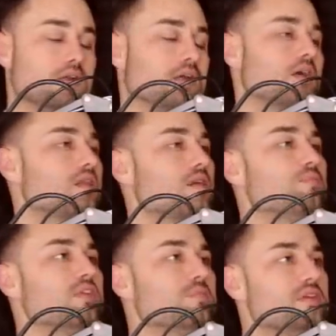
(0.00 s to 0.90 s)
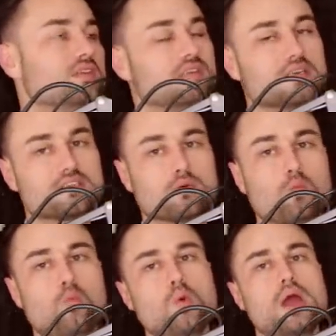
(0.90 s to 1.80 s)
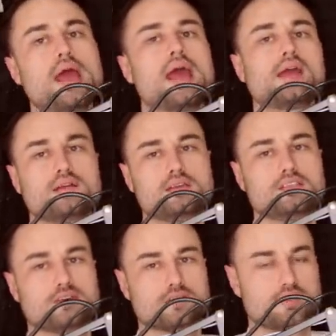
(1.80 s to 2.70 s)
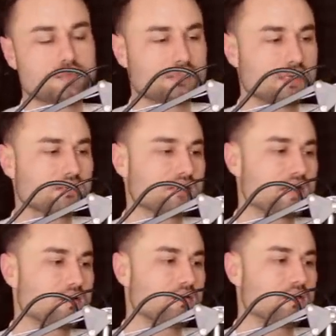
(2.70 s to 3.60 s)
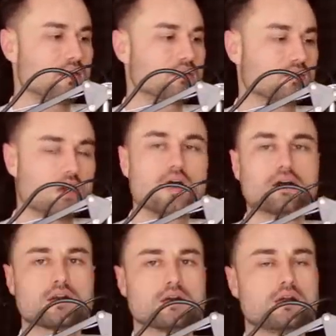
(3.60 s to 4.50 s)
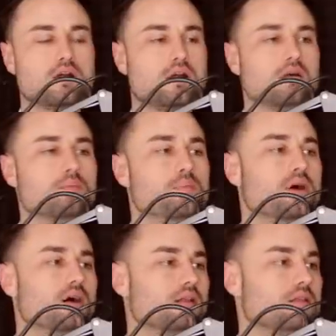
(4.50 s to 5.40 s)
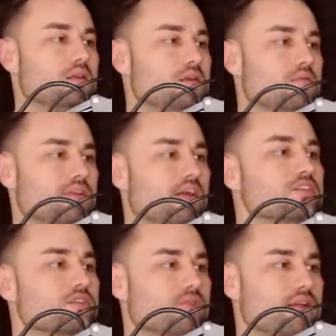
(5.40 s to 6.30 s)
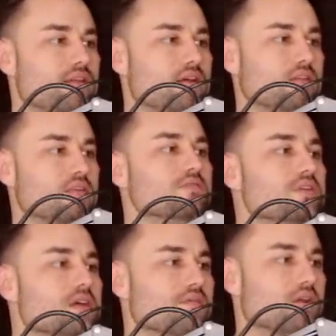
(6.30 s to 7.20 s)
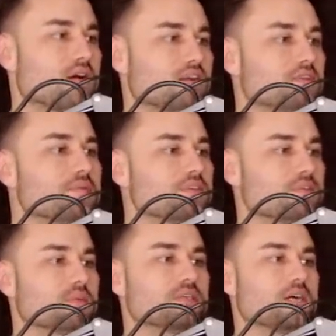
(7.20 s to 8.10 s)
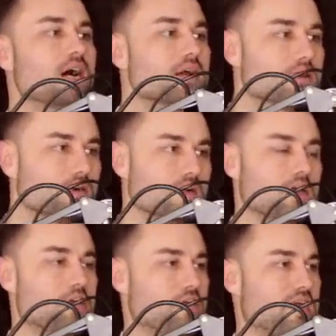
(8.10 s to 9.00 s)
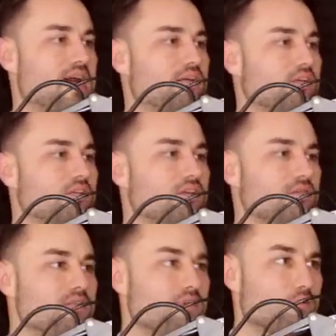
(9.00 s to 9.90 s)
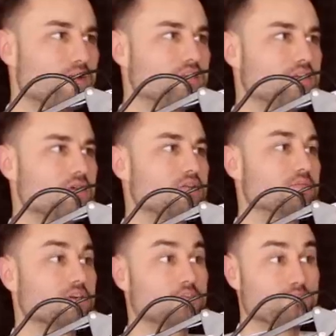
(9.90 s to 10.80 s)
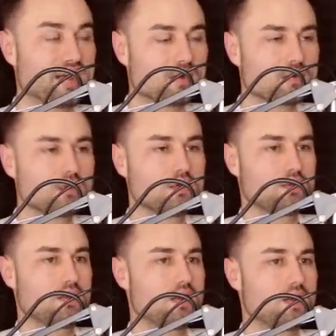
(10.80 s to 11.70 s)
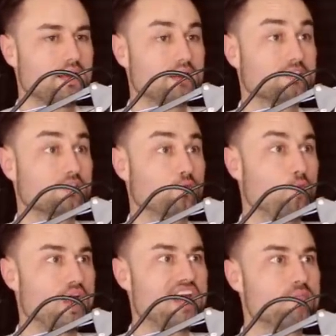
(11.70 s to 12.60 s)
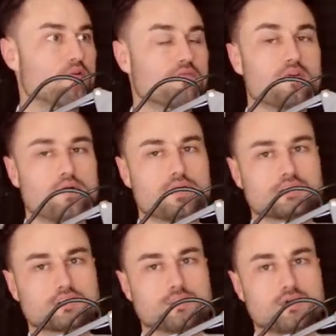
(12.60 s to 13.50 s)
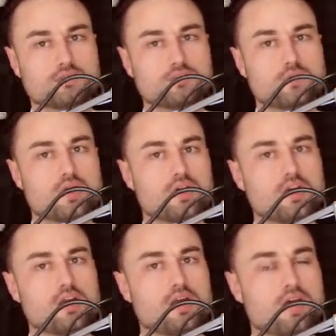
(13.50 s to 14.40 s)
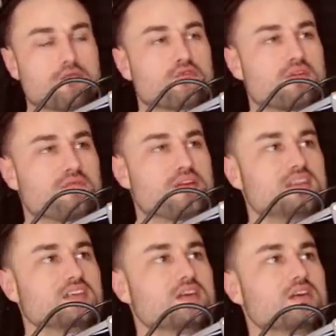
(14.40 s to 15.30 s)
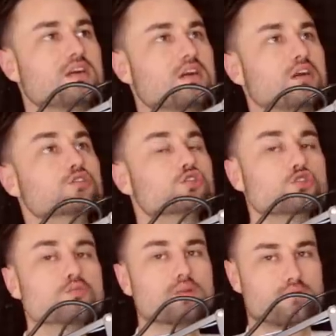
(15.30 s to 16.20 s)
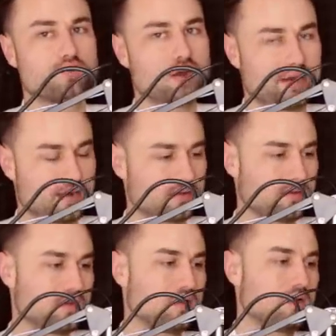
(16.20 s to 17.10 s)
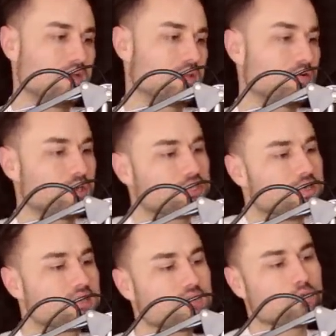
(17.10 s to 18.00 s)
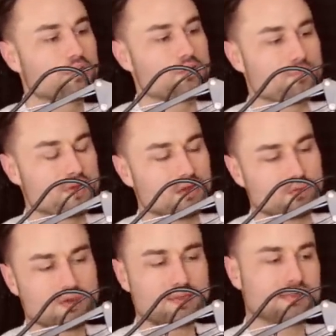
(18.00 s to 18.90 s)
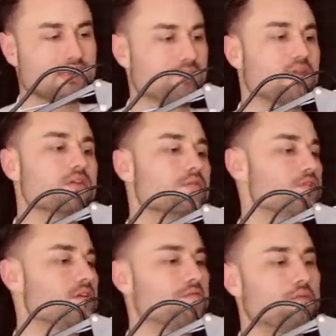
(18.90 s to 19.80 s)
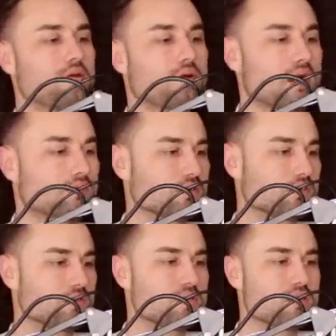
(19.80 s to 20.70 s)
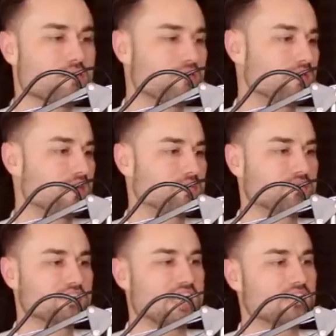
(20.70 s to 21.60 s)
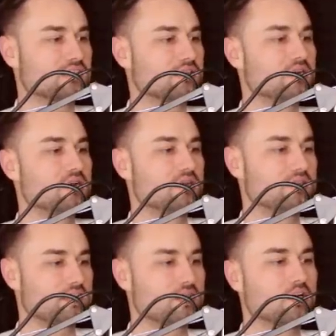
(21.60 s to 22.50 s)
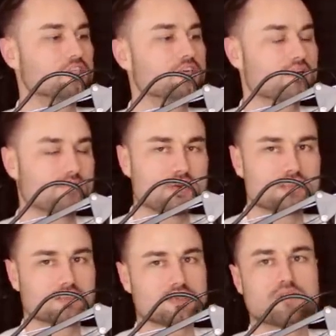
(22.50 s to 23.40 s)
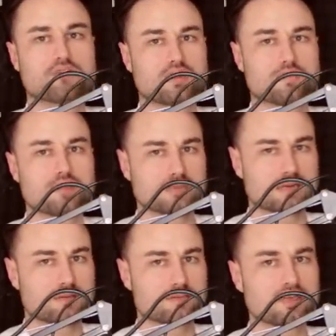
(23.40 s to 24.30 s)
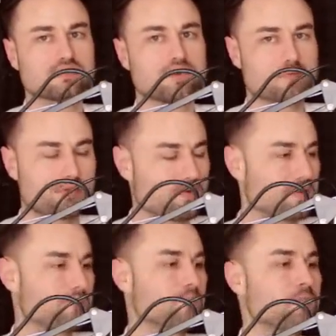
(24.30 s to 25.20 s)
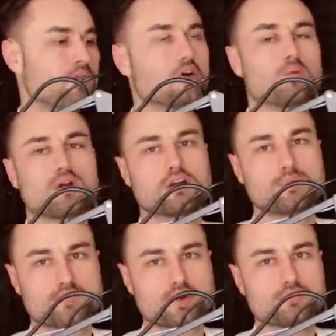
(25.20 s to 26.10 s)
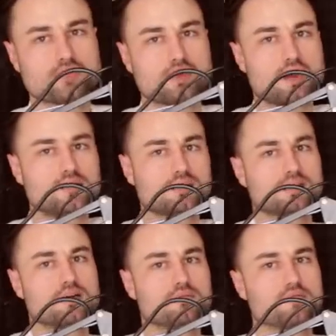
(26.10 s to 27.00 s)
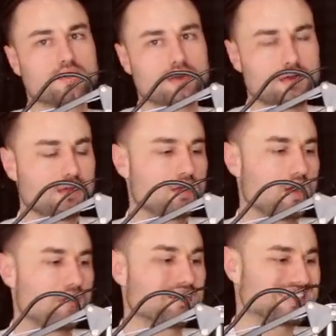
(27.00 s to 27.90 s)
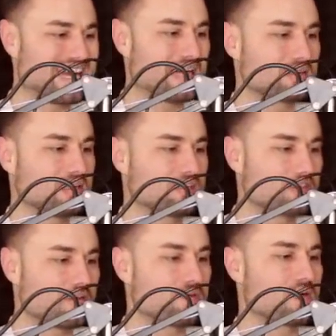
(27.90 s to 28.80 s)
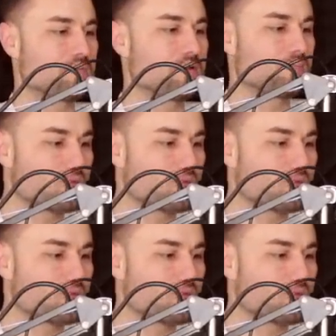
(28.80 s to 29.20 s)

I think B2B sales are way easier. The sales cycle is longer, but the retention rate, the LTV of your customers is much higher. Your CAC to LTV ratio is much better, and it's just way more focused as opposed to a front-facing consumer product. The question is, and what do you build? Well, that's up to you. You can figure out. There's so many different types of SaaS technology companies and software companies out there. So that's number 3. So what are the pros and cons of a SaaS/software company?